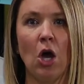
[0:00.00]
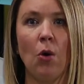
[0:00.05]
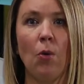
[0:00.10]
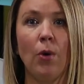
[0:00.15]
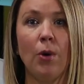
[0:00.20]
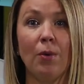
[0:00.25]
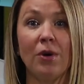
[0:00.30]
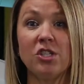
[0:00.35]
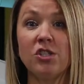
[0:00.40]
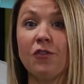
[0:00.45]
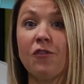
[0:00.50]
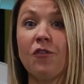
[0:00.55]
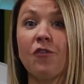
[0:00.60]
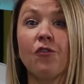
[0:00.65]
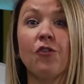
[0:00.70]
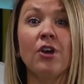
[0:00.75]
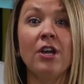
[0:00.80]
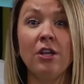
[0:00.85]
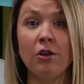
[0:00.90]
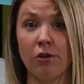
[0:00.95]
We want to
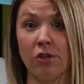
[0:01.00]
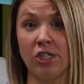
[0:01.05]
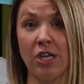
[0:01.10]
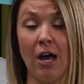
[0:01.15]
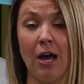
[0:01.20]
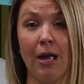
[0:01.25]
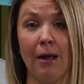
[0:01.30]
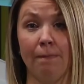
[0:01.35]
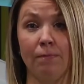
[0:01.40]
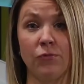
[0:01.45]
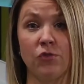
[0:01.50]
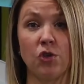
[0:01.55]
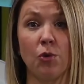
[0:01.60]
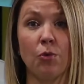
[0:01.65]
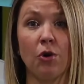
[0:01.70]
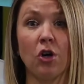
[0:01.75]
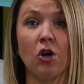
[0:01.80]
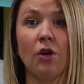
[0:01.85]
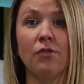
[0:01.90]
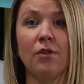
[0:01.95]
free your time to
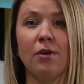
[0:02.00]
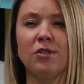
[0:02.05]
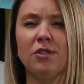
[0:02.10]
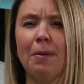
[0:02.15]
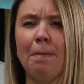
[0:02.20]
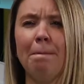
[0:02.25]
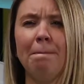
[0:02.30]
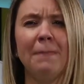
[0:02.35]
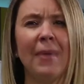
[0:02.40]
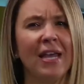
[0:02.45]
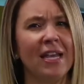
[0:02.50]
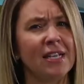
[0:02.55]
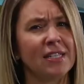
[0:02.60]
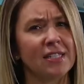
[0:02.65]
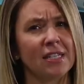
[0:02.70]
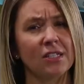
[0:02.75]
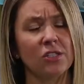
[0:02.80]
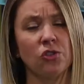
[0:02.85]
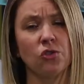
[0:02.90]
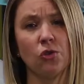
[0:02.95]
work on those
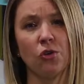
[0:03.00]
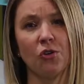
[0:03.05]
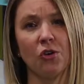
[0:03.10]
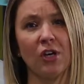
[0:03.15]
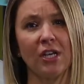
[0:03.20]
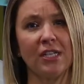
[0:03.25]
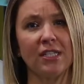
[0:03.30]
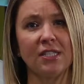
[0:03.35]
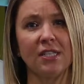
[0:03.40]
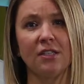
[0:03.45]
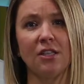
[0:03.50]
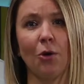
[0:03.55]
amazing stories